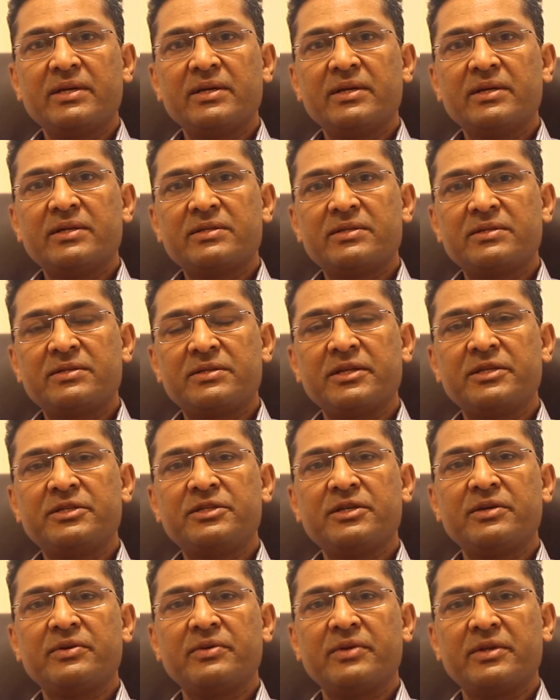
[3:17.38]

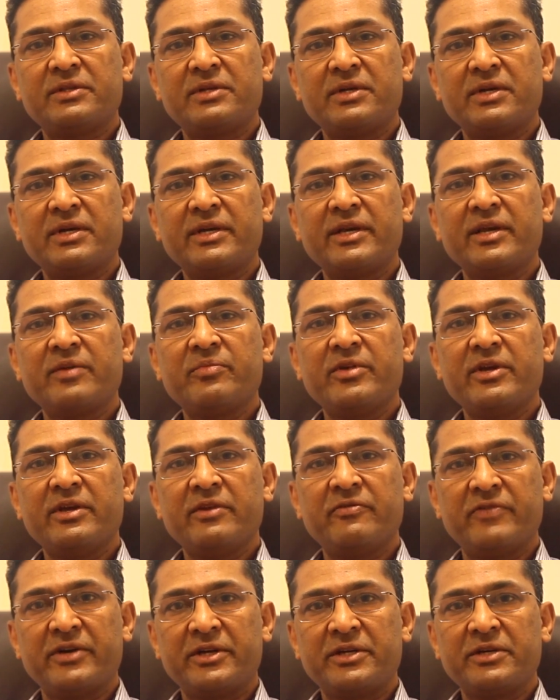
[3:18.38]
stricture urethra can be
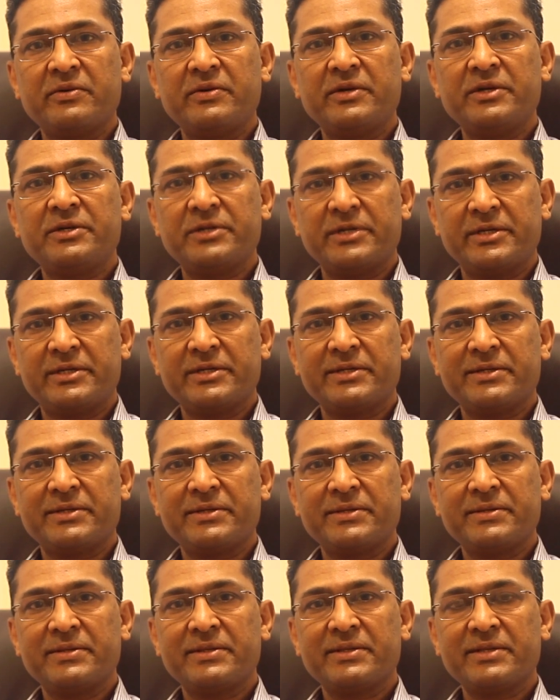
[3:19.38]
effectively treated.
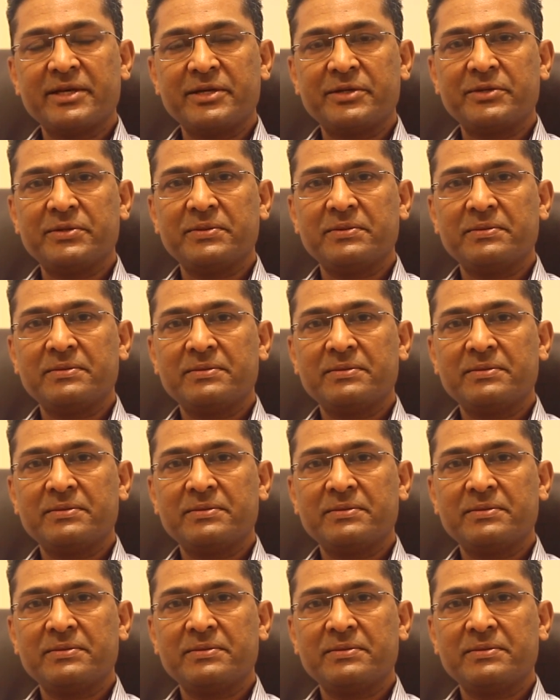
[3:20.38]
Thank you.